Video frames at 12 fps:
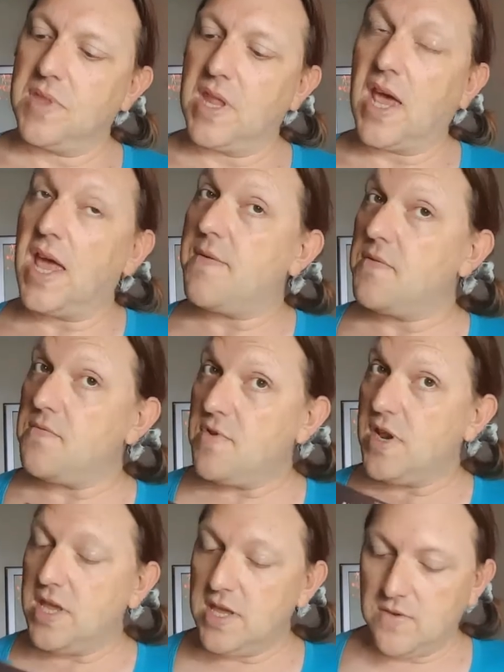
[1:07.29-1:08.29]
I haven't
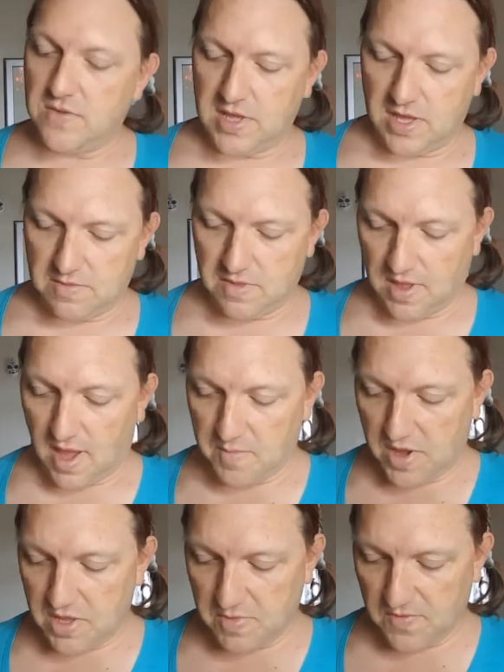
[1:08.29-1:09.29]
really used this that
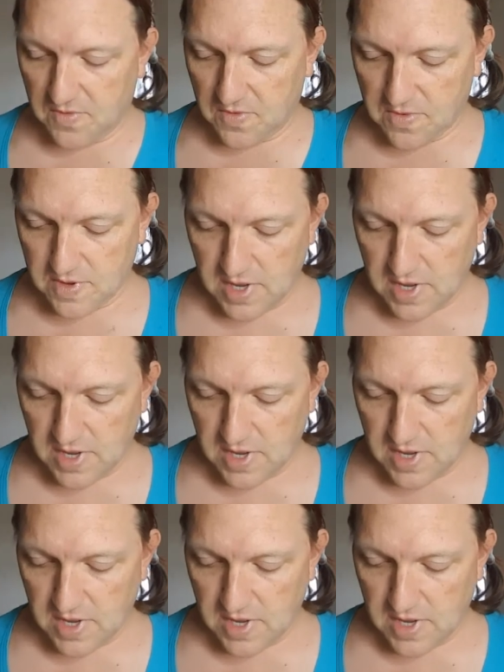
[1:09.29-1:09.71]
much before.